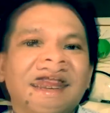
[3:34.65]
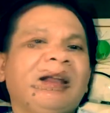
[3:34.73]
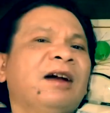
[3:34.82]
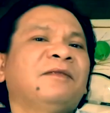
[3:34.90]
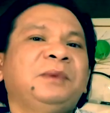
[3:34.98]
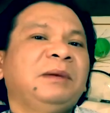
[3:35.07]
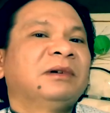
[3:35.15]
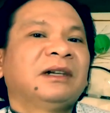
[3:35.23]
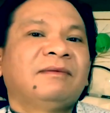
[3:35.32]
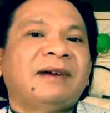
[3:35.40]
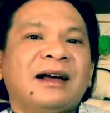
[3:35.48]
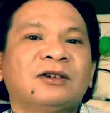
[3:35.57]
A lot of people
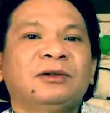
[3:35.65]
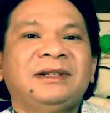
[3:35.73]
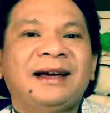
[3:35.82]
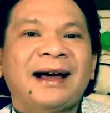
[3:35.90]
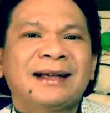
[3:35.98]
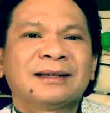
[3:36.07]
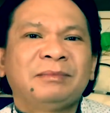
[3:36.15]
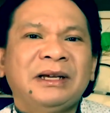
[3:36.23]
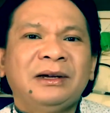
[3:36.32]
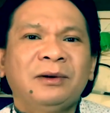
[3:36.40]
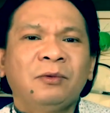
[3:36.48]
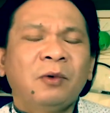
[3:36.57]
have actually asked
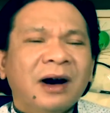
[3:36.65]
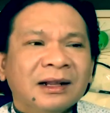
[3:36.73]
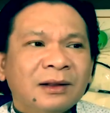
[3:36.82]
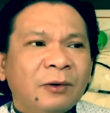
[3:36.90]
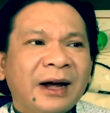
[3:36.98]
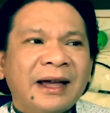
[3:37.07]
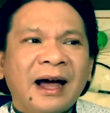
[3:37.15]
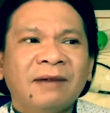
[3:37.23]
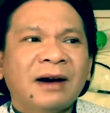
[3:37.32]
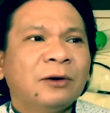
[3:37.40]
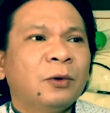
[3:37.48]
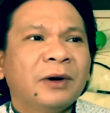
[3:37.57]
me, what do I have?
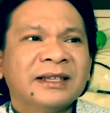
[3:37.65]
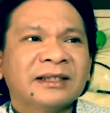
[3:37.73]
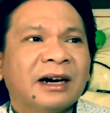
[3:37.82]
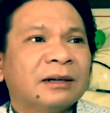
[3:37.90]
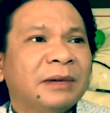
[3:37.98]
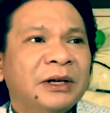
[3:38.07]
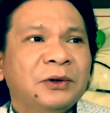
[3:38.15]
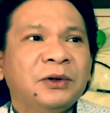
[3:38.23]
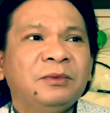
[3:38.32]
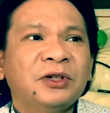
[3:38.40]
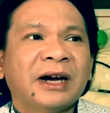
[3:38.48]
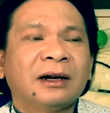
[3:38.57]
How do I start my
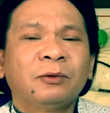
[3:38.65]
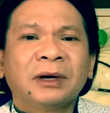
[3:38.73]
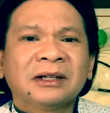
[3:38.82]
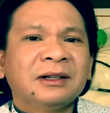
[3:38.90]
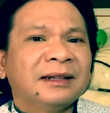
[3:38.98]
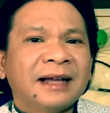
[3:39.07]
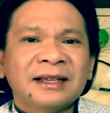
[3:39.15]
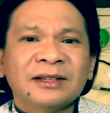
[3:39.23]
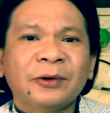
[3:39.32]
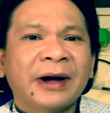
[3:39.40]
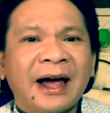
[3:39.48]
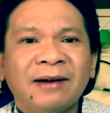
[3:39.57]
YouTube channel? What contents
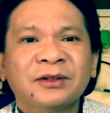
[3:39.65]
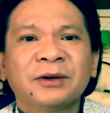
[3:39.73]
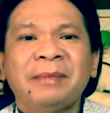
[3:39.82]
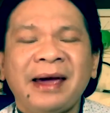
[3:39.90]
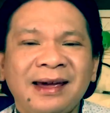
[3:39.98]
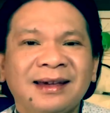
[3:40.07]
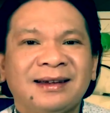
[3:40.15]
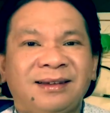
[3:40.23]
do I have to make?